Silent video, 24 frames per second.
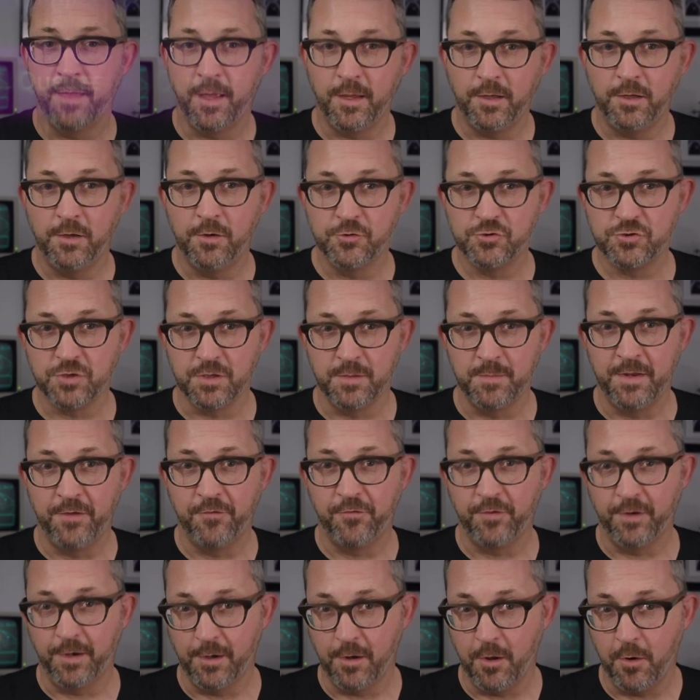that usually
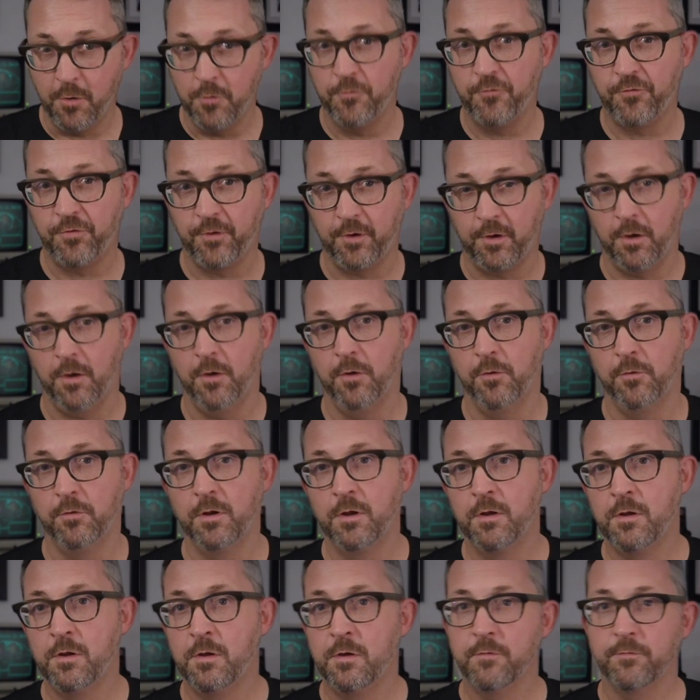means that it owns the
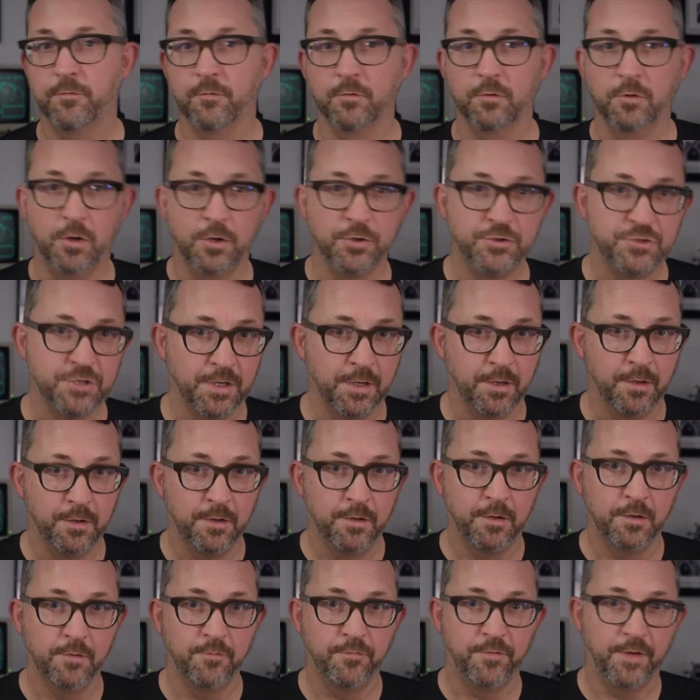code for launching,
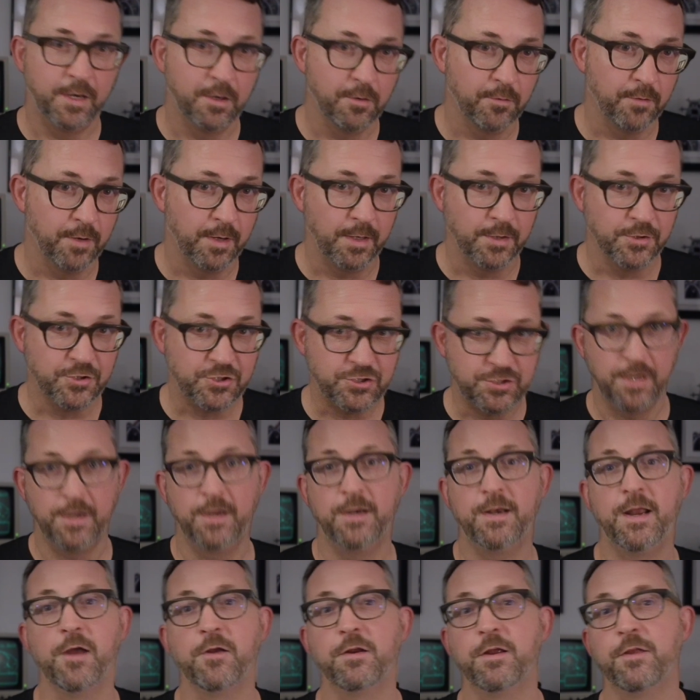configuring, and
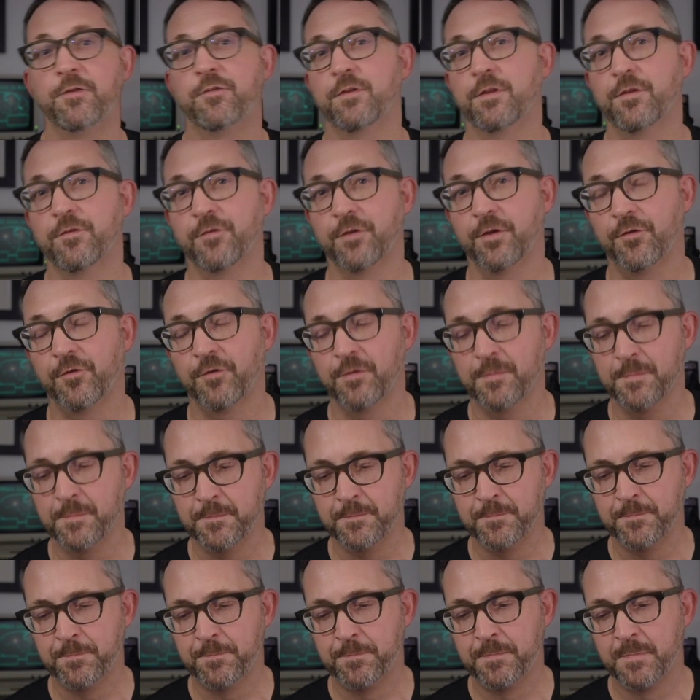shutting down instances.
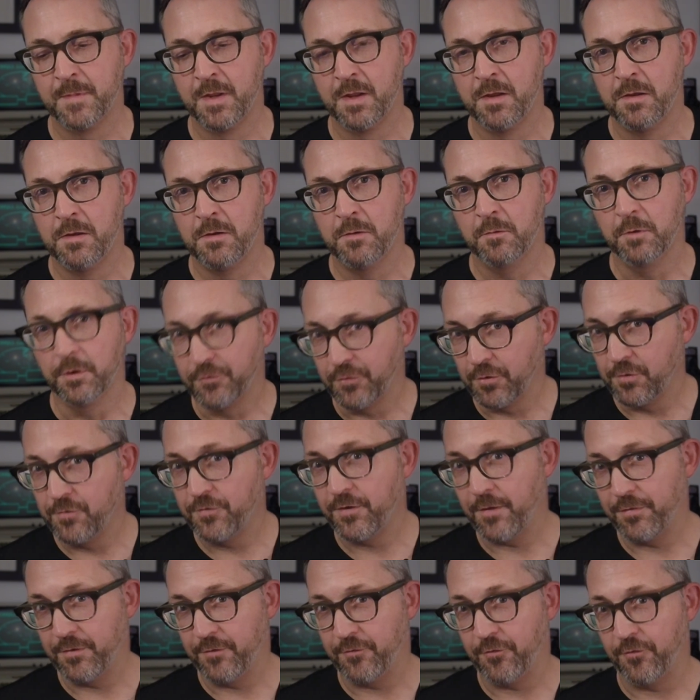Well, it turns
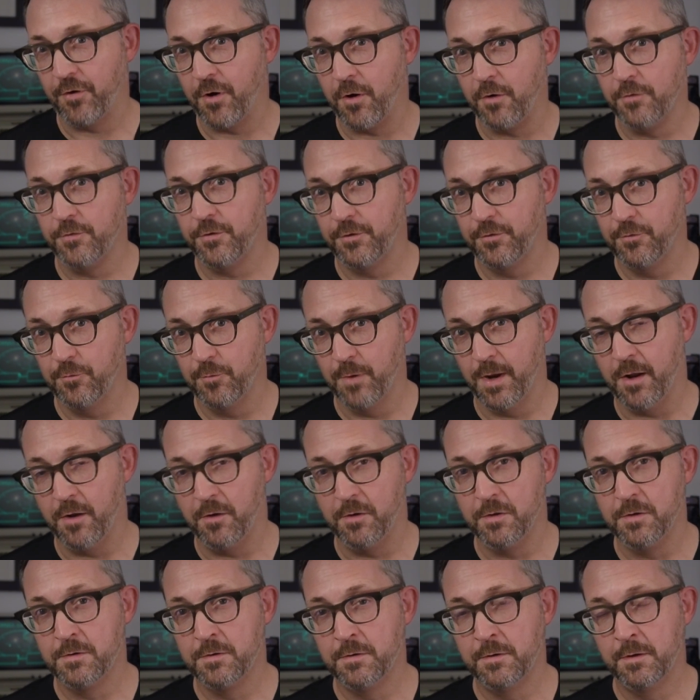out this is hard to do
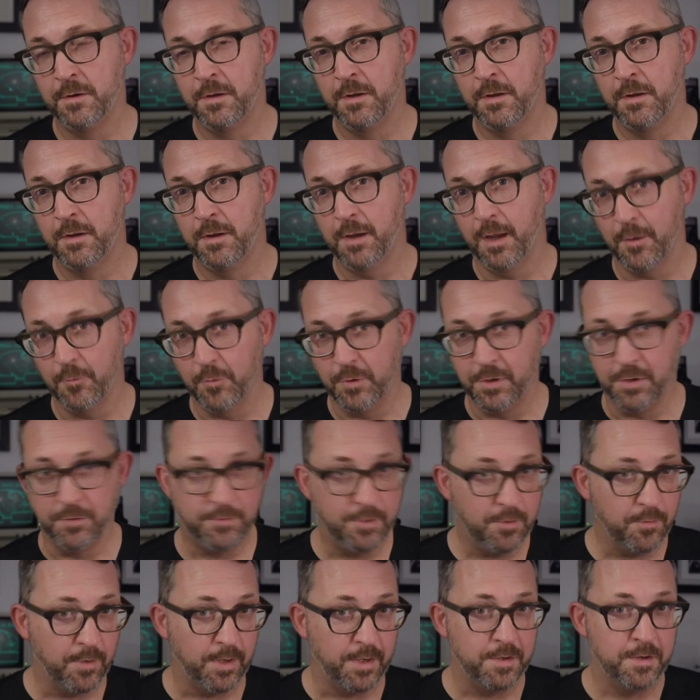well. And when you
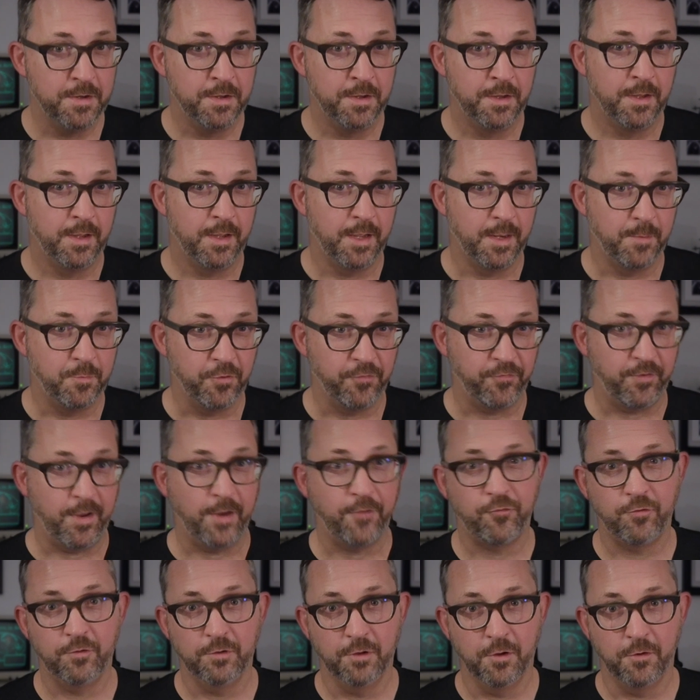do it, it puts
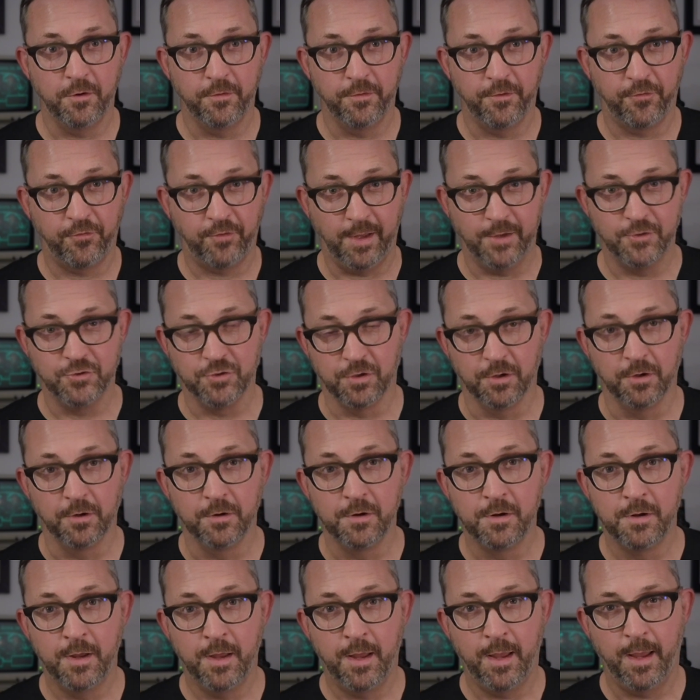extra load on the scheduler,
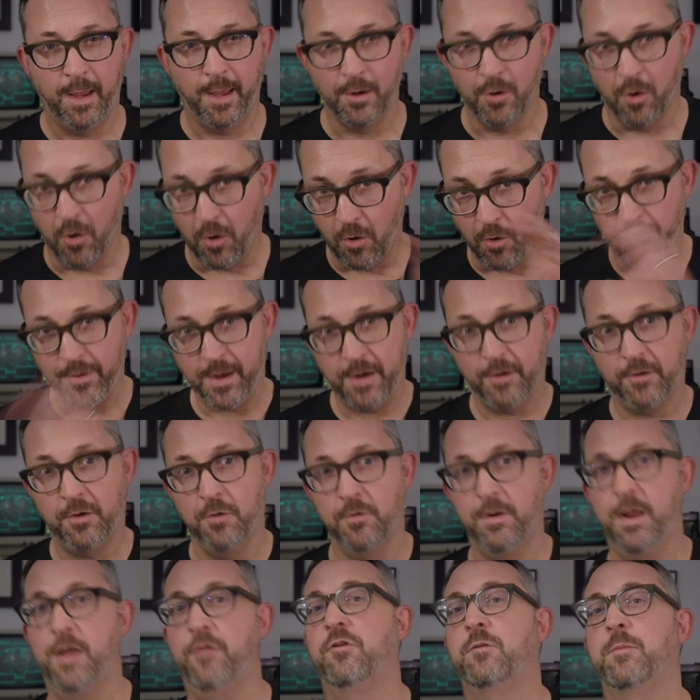and all that
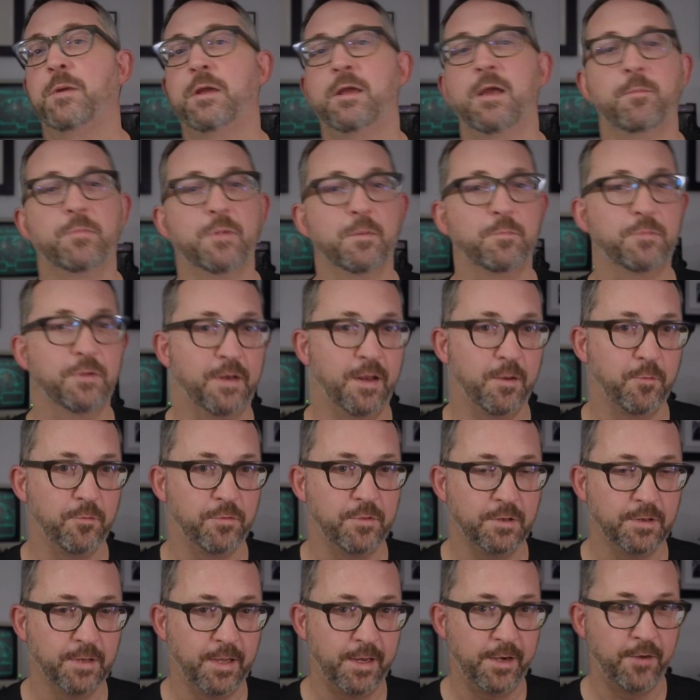code has to be kept up to date with
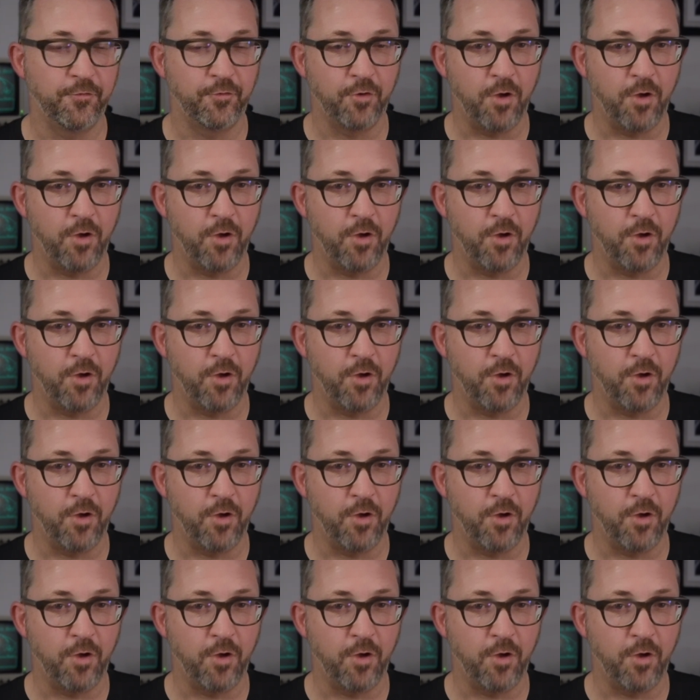the latest